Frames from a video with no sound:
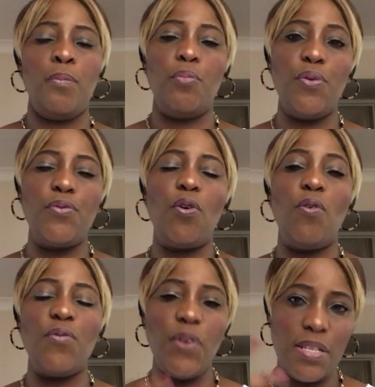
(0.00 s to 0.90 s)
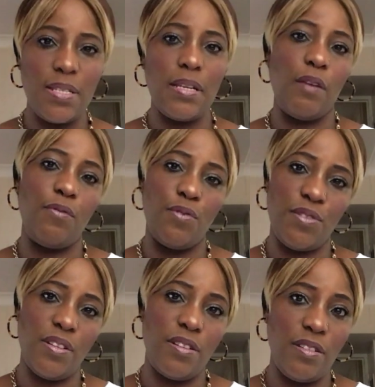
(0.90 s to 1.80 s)
But if you confess it and
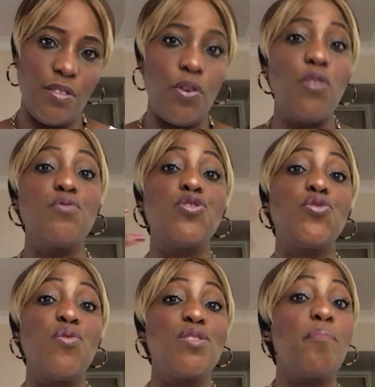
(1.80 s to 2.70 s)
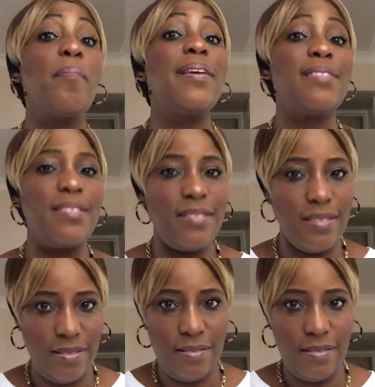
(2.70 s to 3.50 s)
forsake it, God will show us mercy.